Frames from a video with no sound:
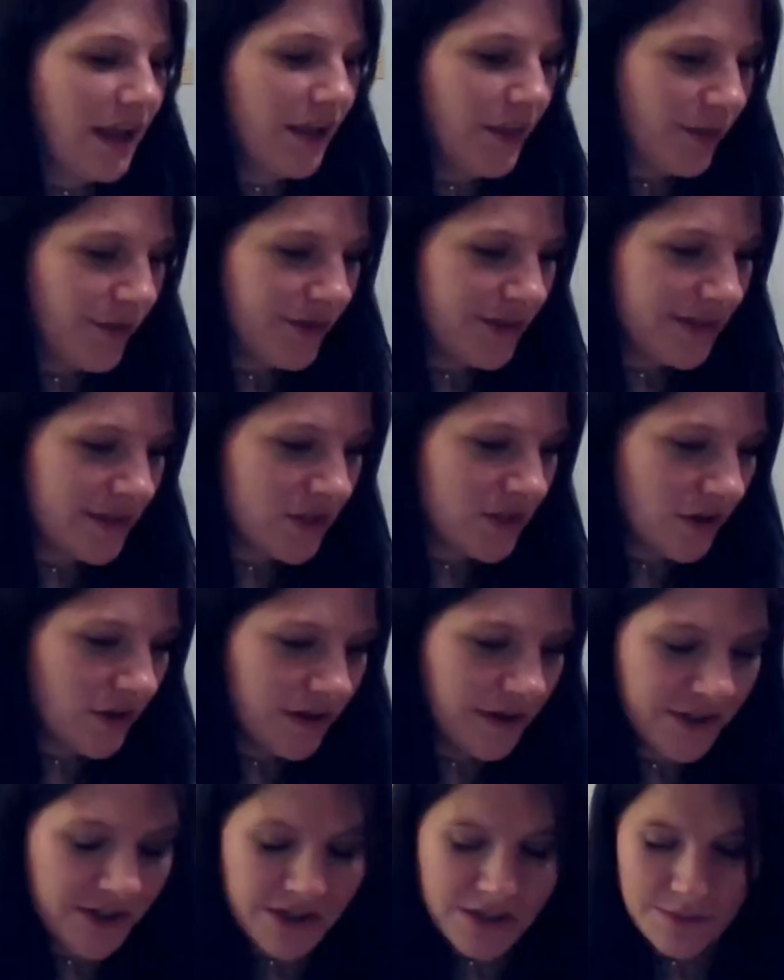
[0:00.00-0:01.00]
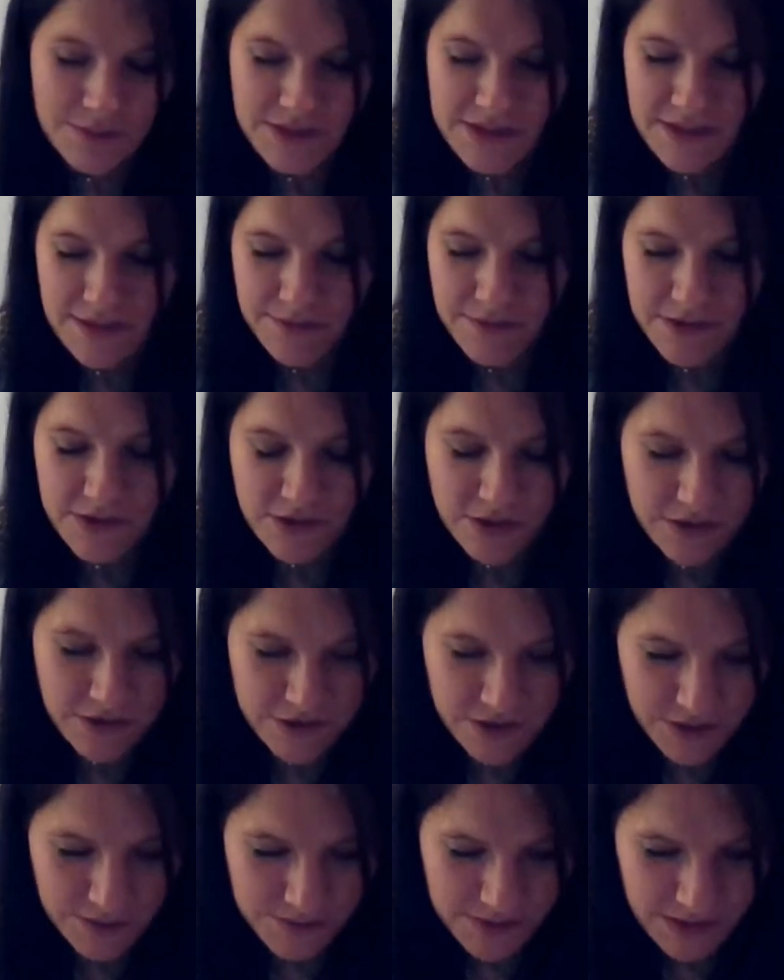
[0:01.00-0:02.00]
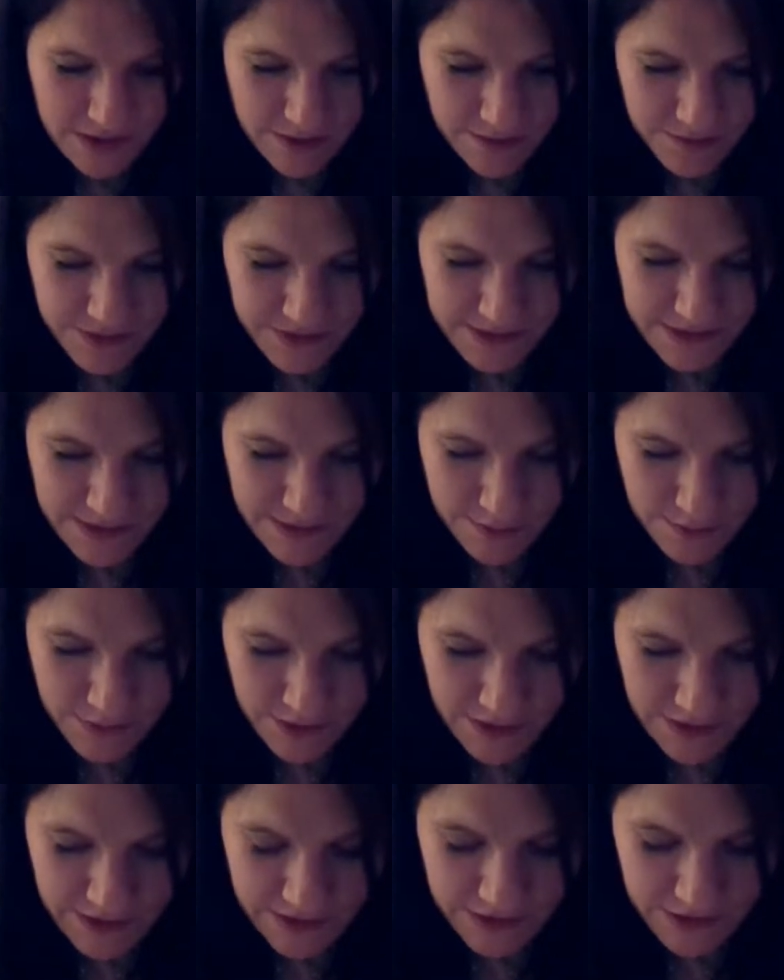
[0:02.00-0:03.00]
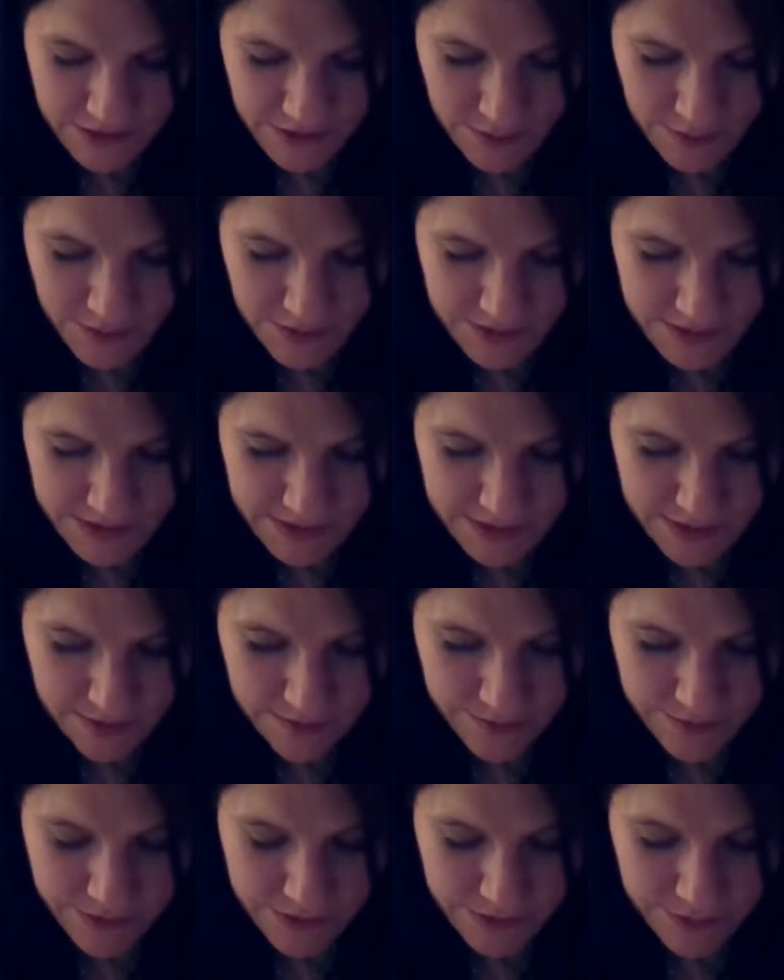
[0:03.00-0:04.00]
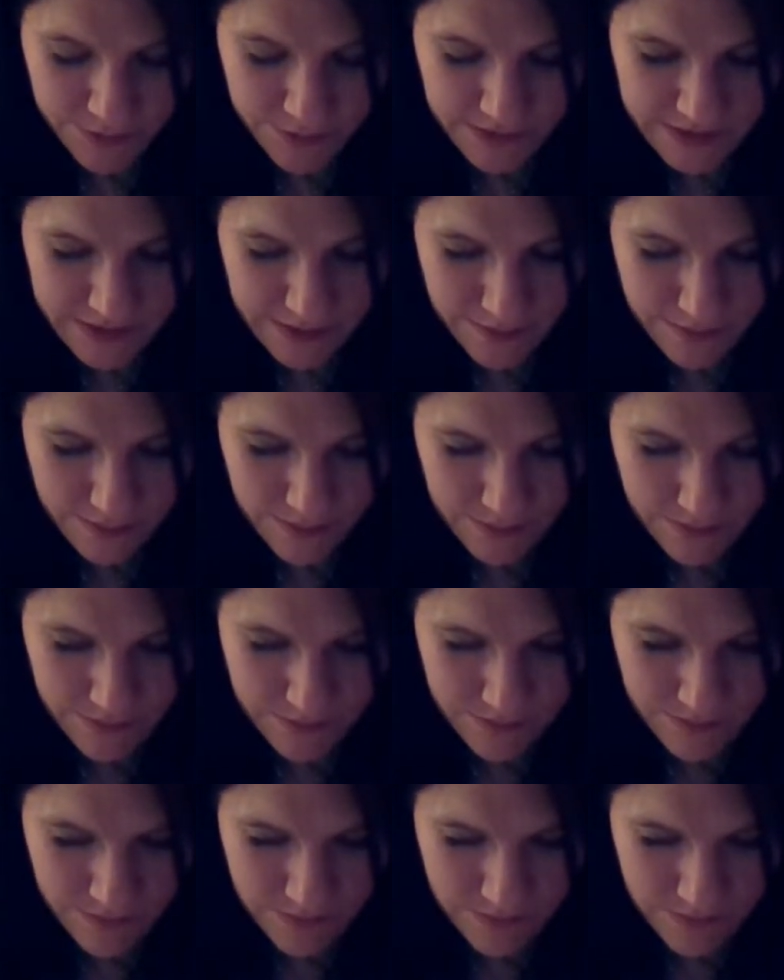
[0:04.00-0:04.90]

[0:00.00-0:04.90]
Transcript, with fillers: It looks tarnished. Let me see if the tarnish comes off because then it might actually be silver with some,